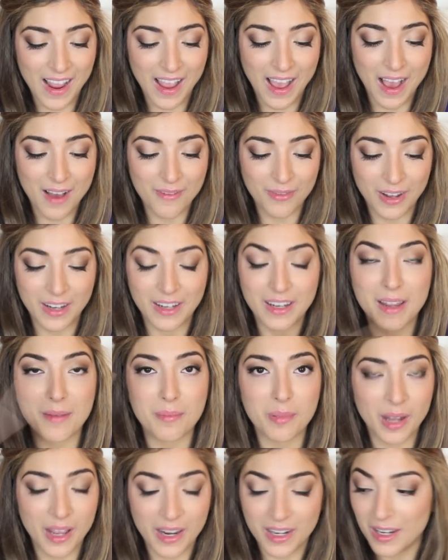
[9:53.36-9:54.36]
I have a
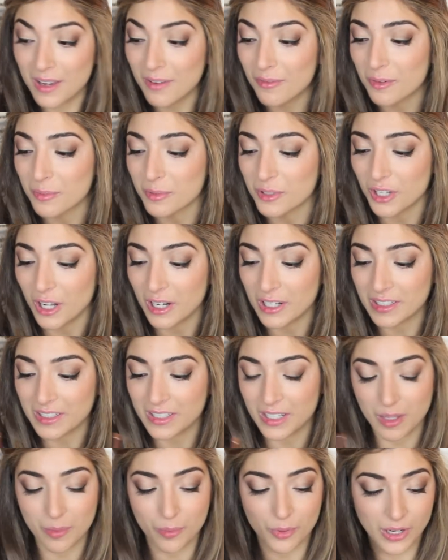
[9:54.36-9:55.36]
lip liner from Charlotte
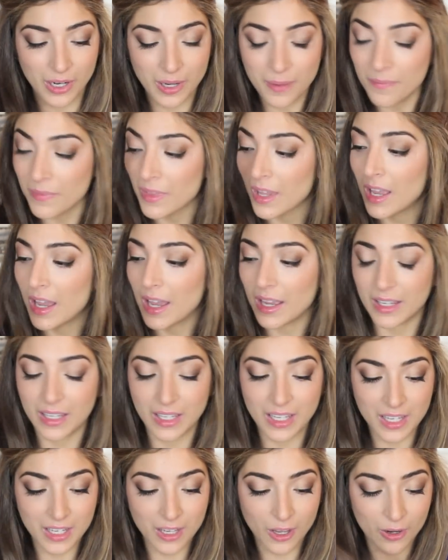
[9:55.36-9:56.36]
Tilbury, a
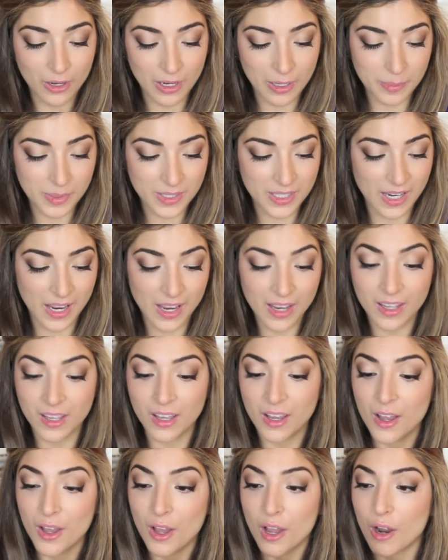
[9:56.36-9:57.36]
Kiko
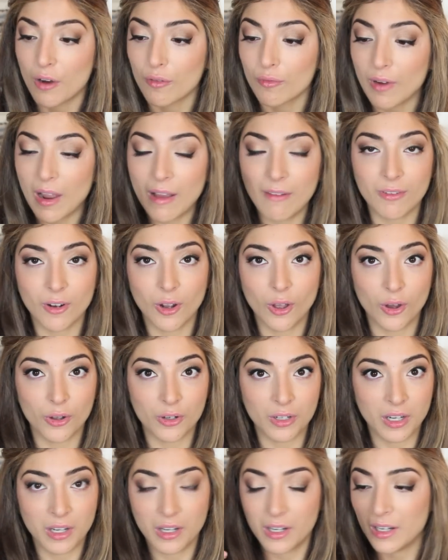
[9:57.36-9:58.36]
lipstick, a
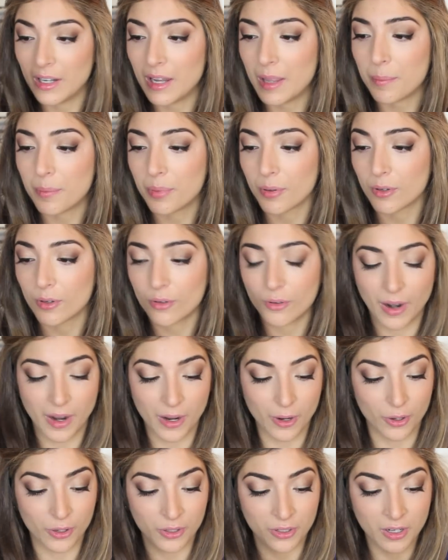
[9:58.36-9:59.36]
Revlon lip
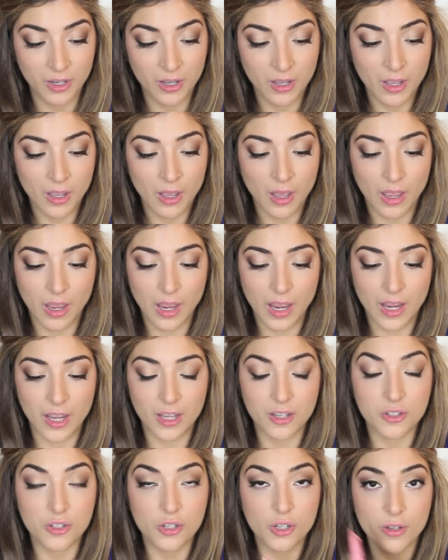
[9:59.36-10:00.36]
crayon,
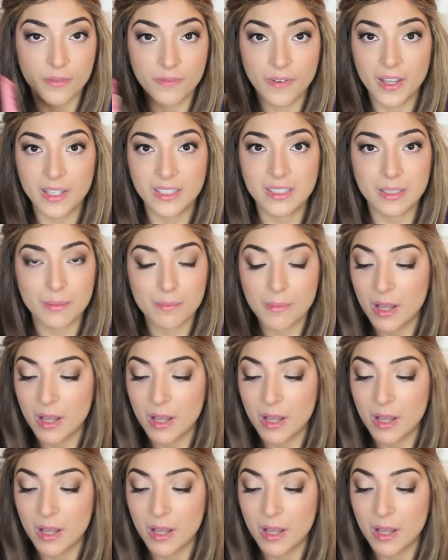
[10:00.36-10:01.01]
a Too Faced